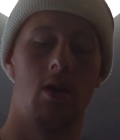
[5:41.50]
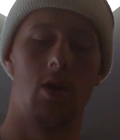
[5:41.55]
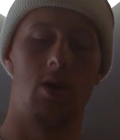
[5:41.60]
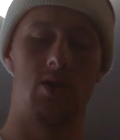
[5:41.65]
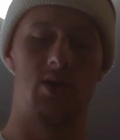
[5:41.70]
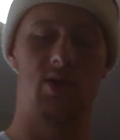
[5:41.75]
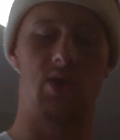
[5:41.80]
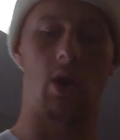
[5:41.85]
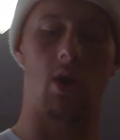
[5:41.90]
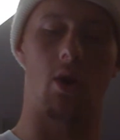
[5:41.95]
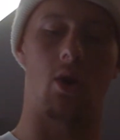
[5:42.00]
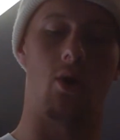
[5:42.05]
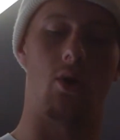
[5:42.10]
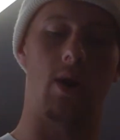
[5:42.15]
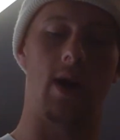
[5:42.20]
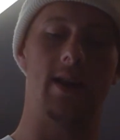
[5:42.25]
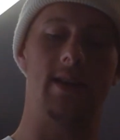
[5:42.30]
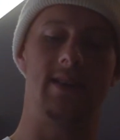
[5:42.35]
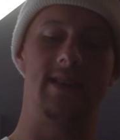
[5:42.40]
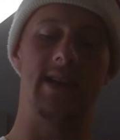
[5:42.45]
So
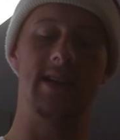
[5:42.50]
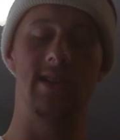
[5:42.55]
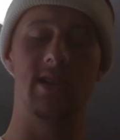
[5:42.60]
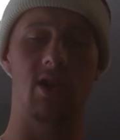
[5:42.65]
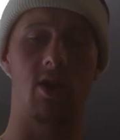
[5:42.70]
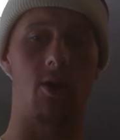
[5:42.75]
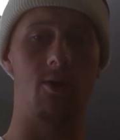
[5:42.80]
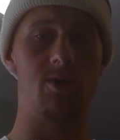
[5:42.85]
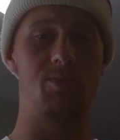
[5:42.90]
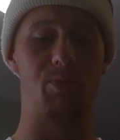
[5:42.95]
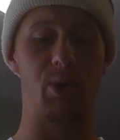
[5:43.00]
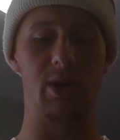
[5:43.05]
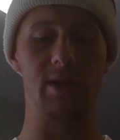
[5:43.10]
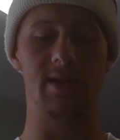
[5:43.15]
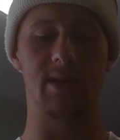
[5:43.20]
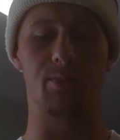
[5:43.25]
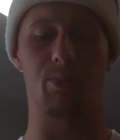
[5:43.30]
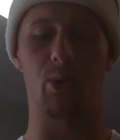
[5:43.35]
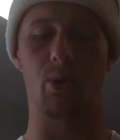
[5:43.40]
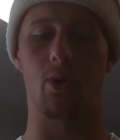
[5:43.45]
a disclosed
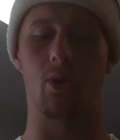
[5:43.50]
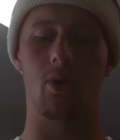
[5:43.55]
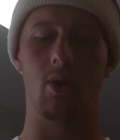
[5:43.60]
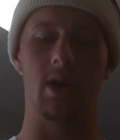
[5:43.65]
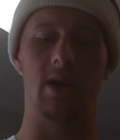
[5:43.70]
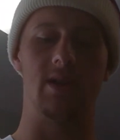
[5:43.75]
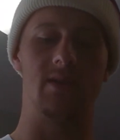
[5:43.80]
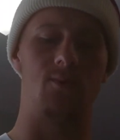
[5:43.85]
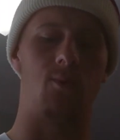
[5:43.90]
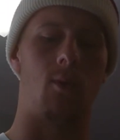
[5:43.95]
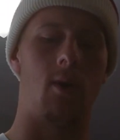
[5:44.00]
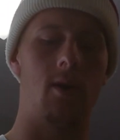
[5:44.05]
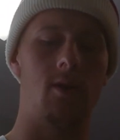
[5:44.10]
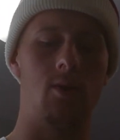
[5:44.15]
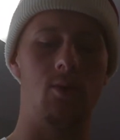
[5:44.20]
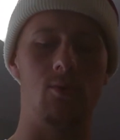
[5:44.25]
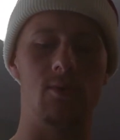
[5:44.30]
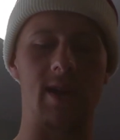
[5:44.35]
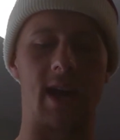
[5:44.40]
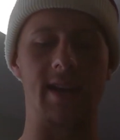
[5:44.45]
principal is one
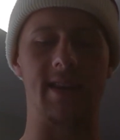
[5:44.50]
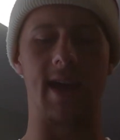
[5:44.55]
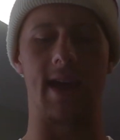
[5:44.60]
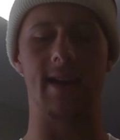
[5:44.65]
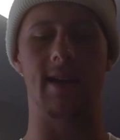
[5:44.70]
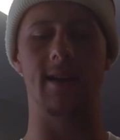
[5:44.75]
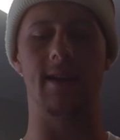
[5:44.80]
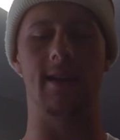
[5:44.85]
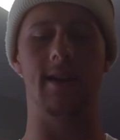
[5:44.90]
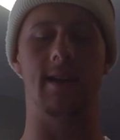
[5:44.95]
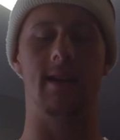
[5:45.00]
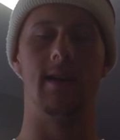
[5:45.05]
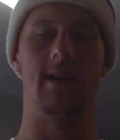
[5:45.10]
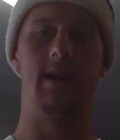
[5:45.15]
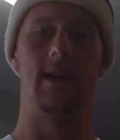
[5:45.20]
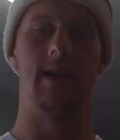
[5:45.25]
whose identity